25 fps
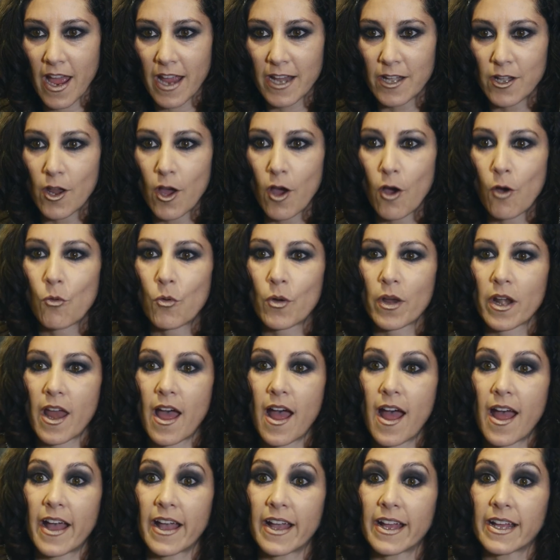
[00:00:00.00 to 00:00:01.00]
I know what
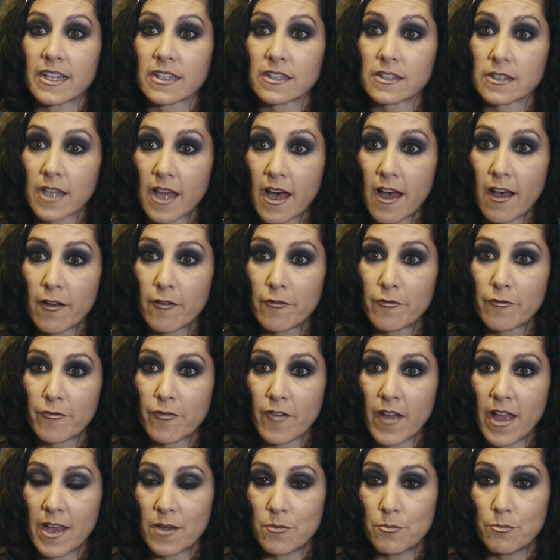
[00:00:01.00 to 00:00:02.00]
I
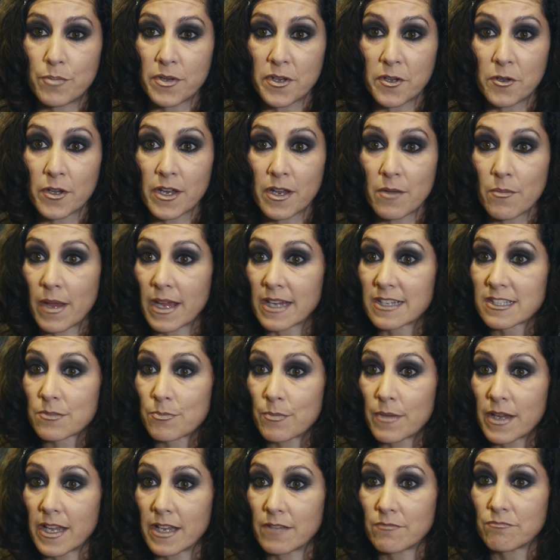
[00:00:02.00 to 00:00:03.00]
love, and beauty makes
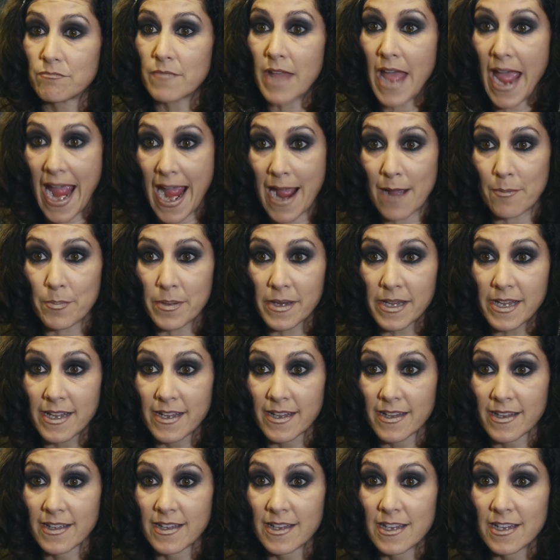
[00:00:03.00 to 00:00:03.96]
me happy.